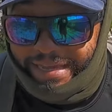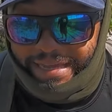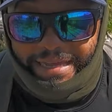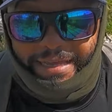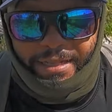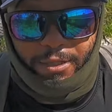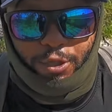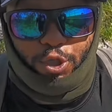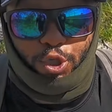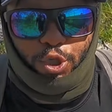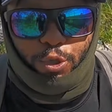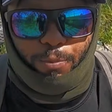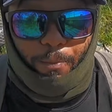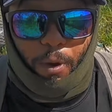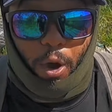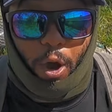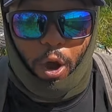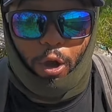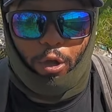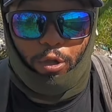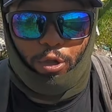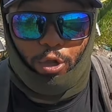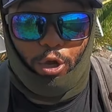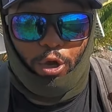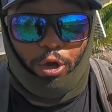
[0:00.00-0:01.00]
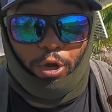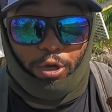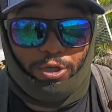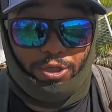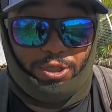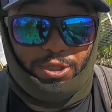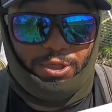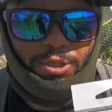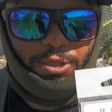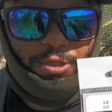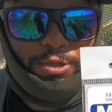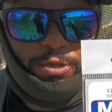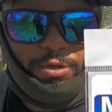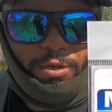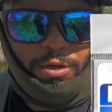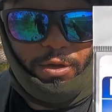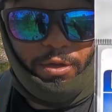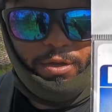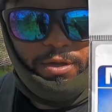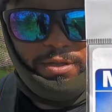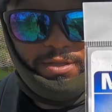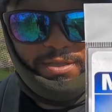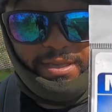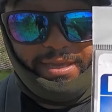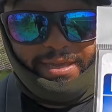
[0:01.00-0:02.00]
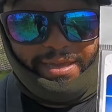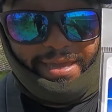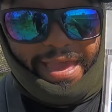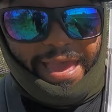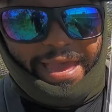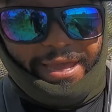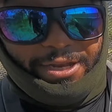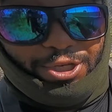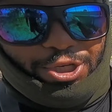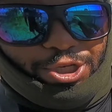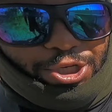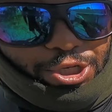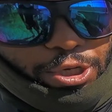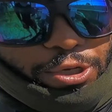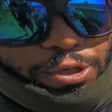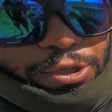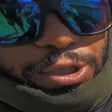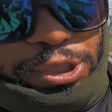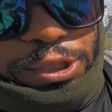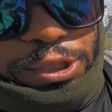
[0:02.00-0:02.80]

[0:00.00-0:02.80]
need small hooks to catch